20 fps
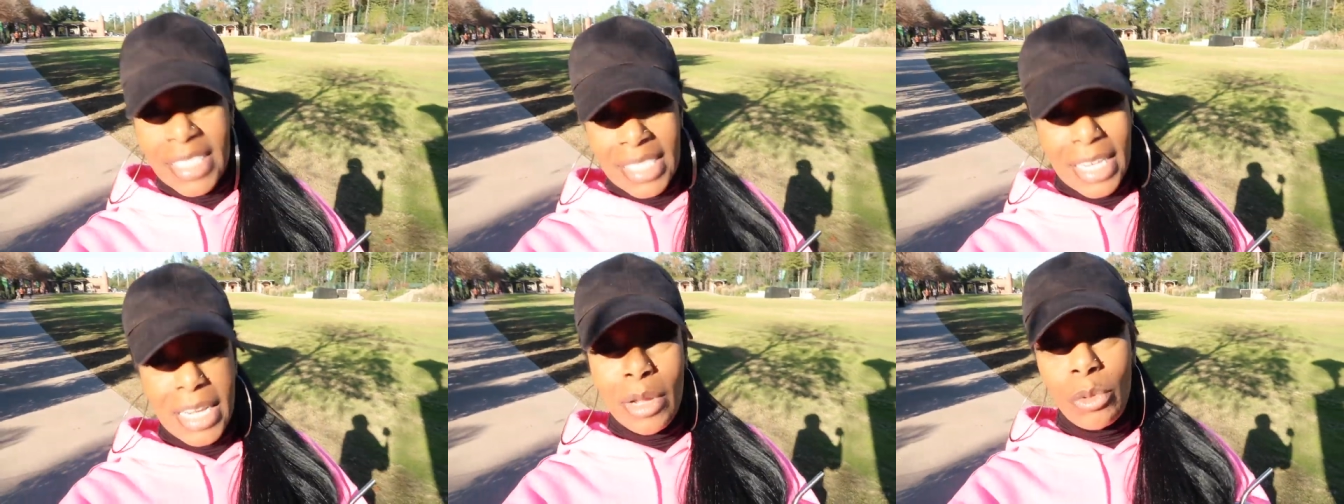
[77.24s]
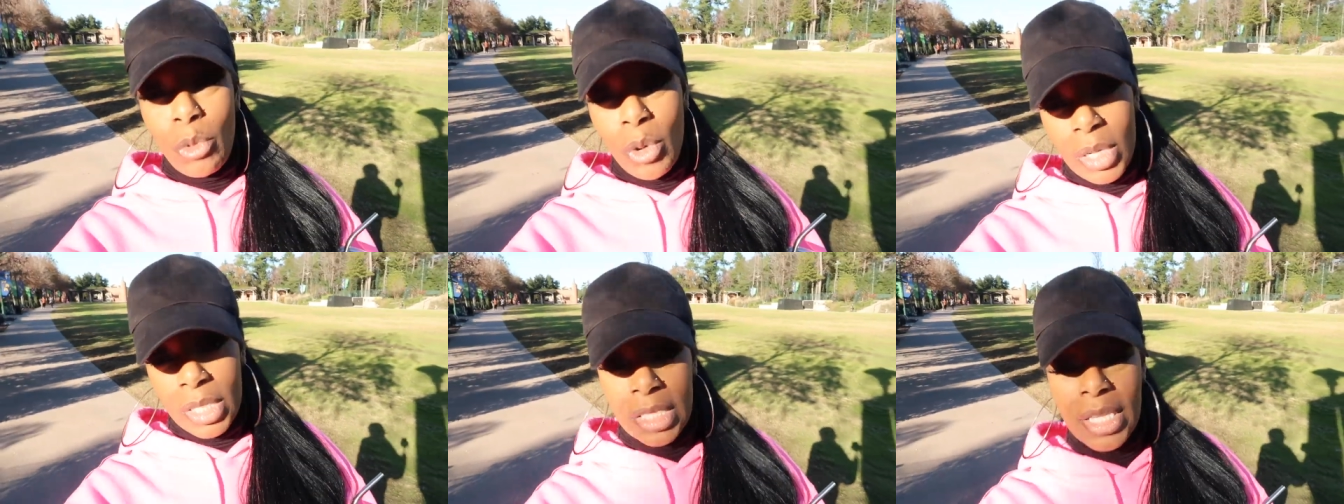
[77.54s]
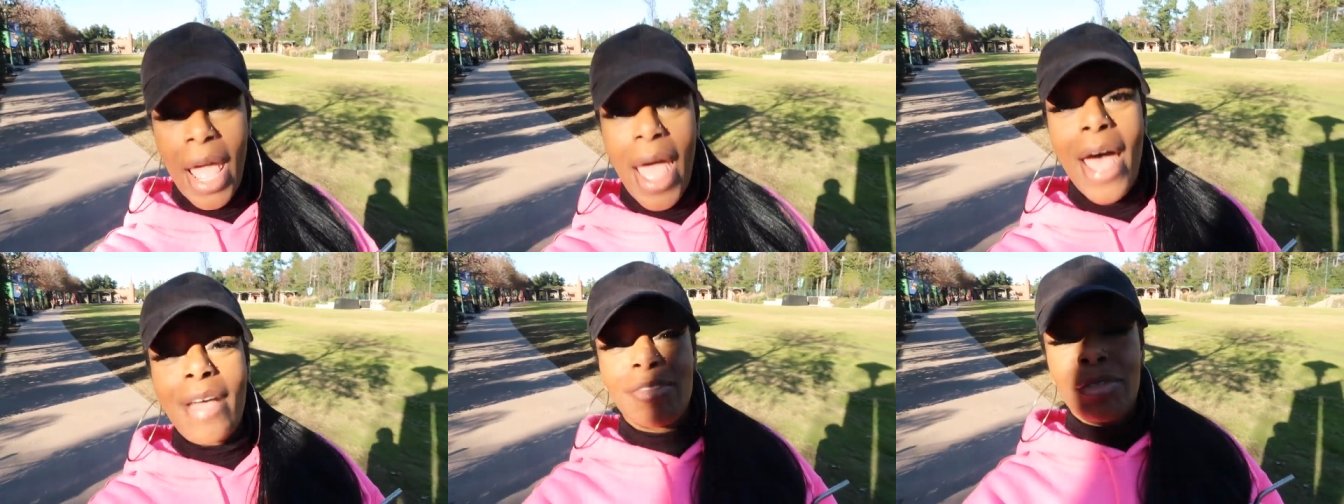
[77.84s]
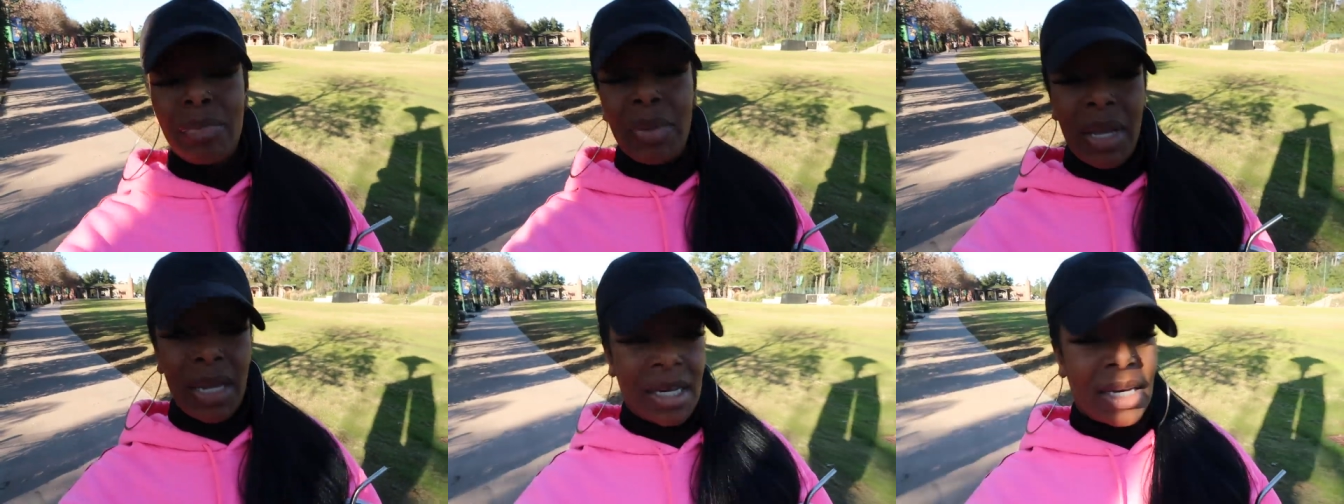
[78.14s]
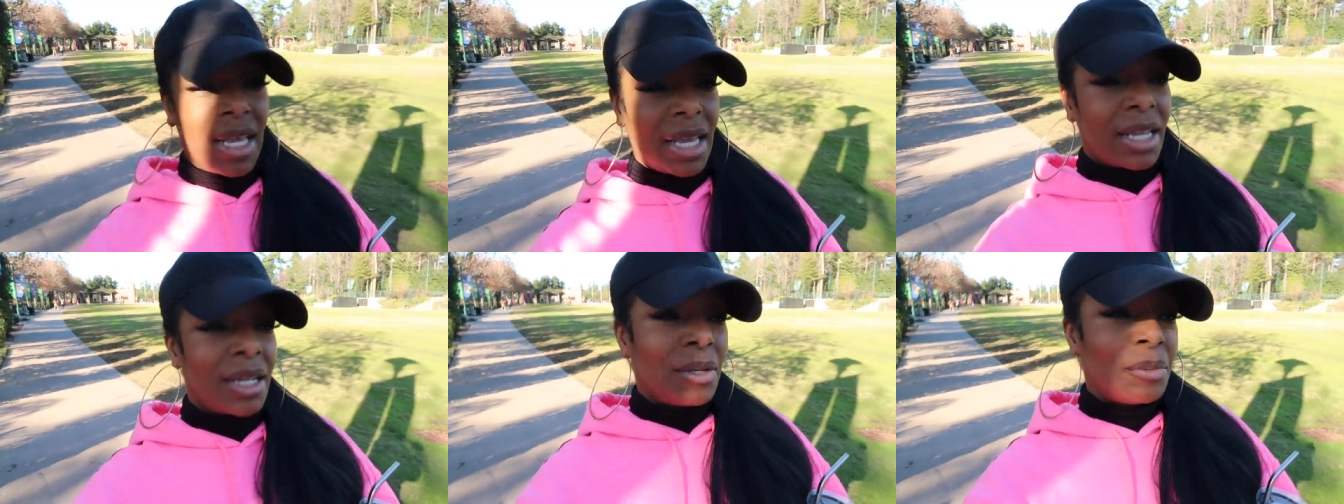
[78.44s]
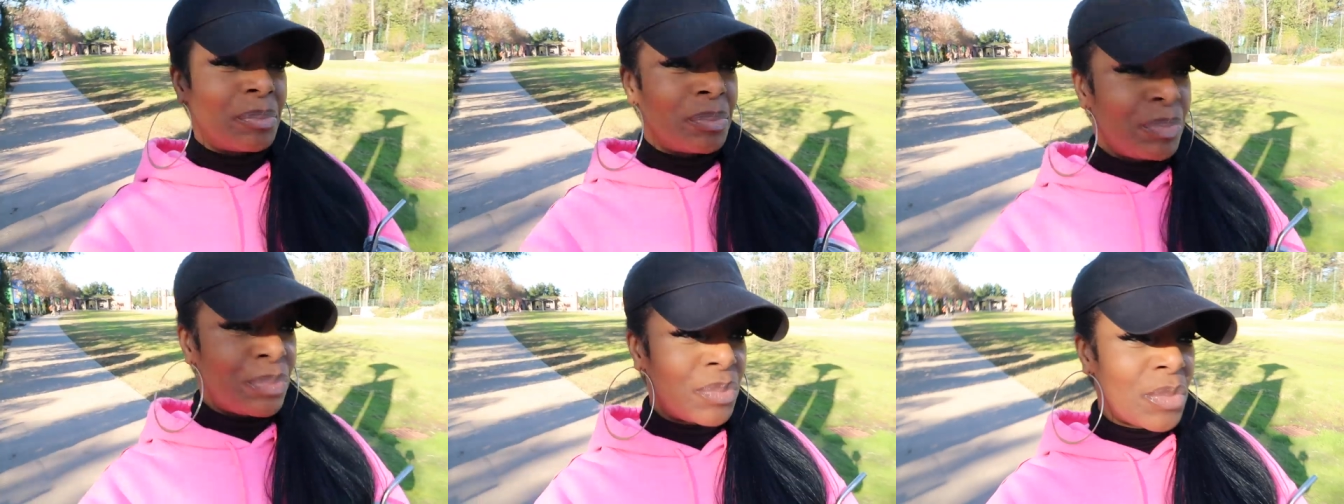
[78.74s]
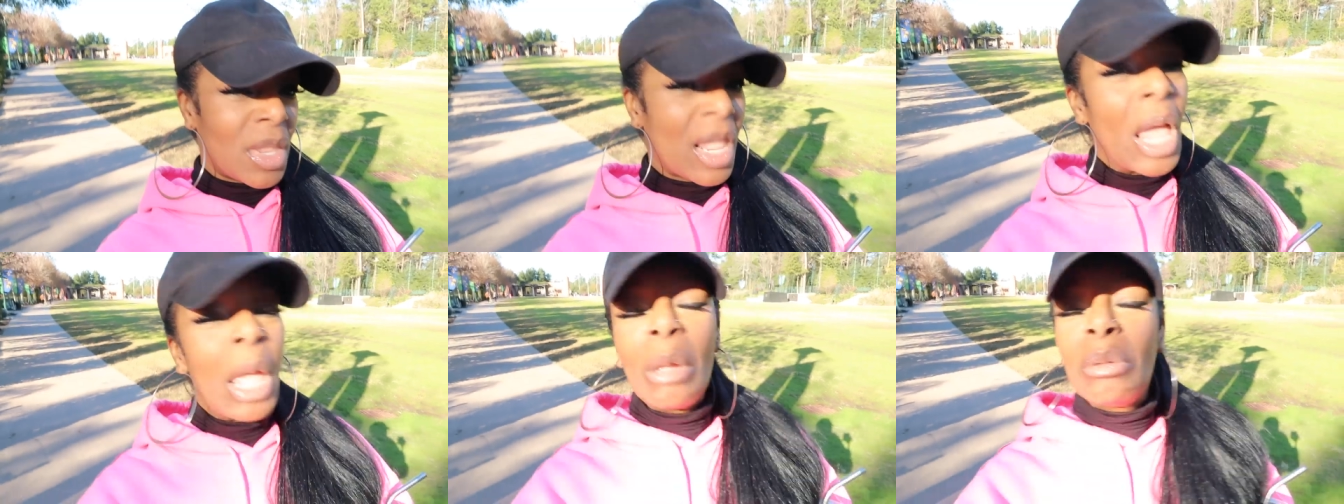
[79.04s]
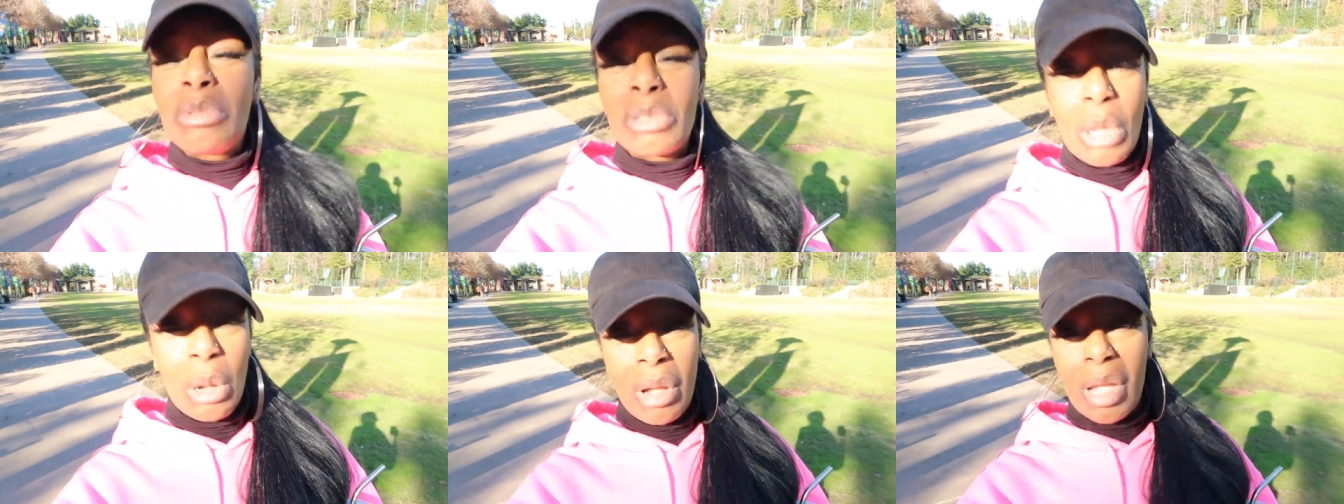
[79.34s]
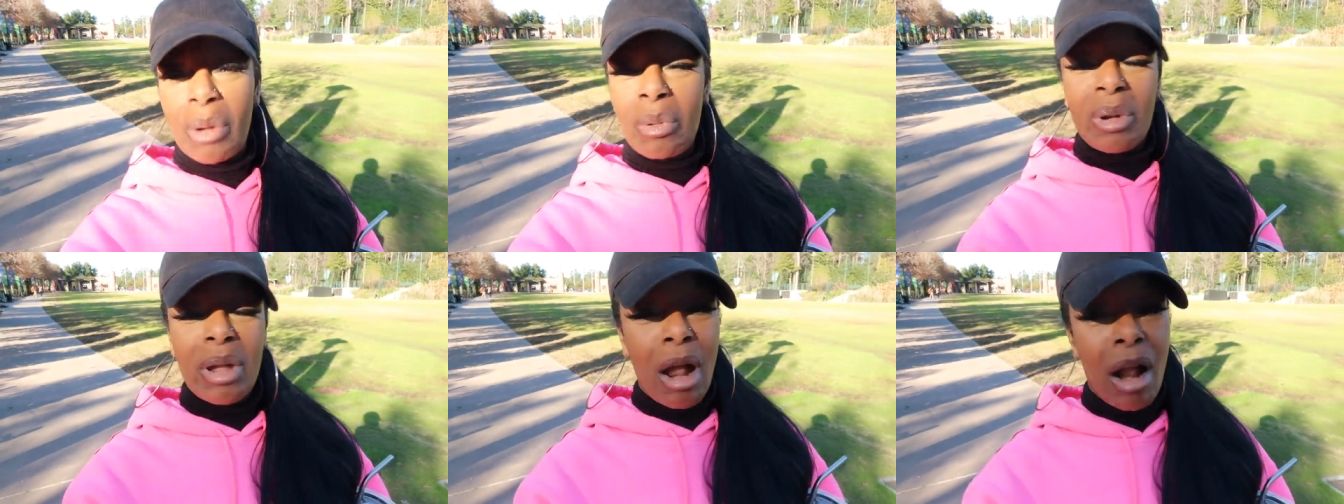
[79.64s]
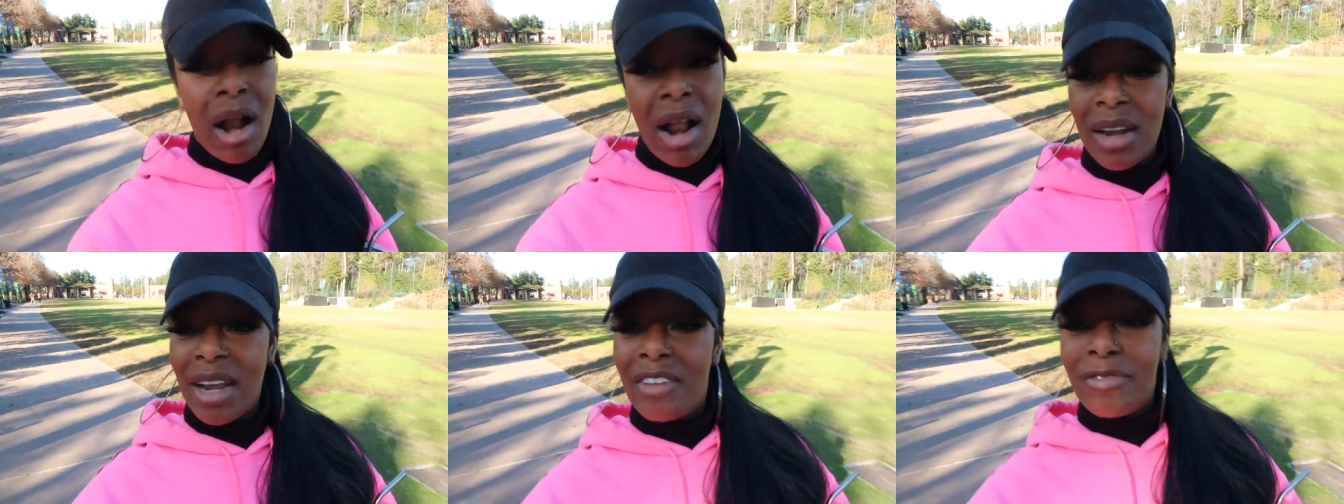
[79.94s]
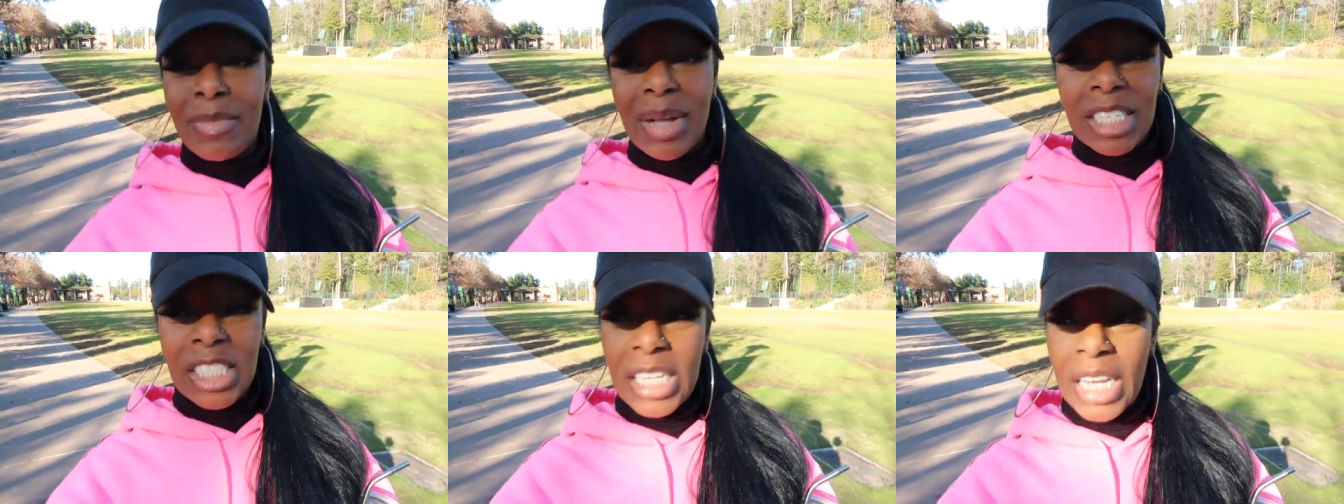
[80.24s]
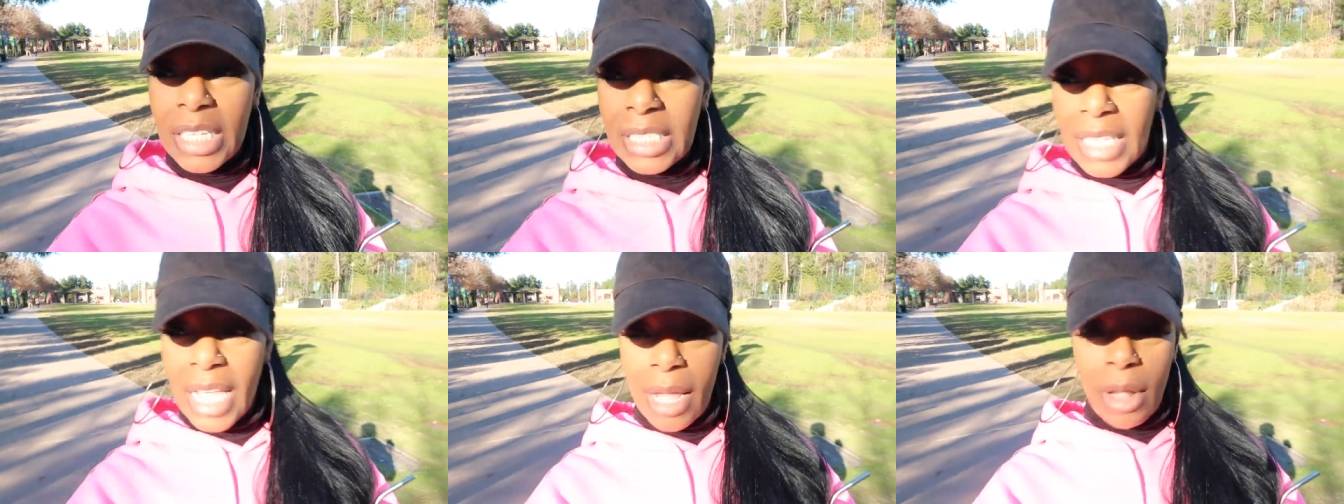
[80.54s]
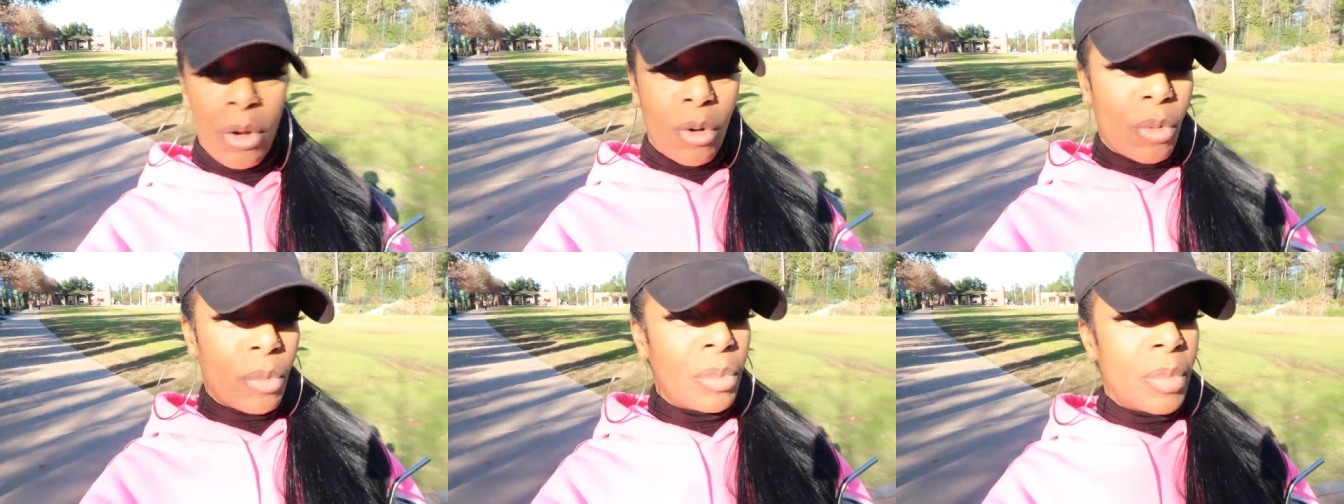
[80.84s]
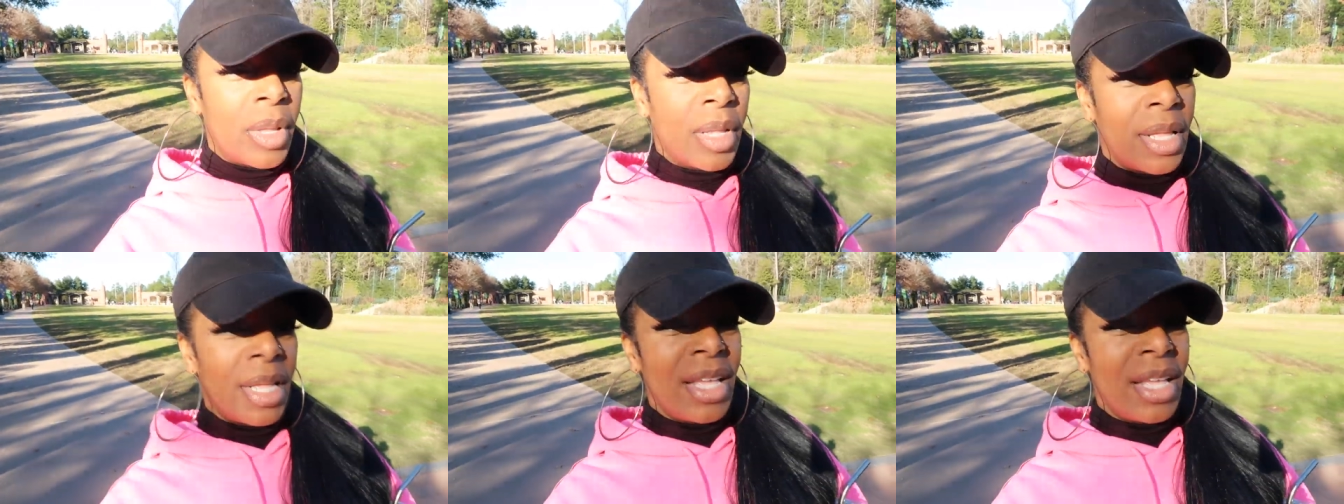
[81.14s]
Sydni wanted to have a picnic. So here we are. I left my shades at home.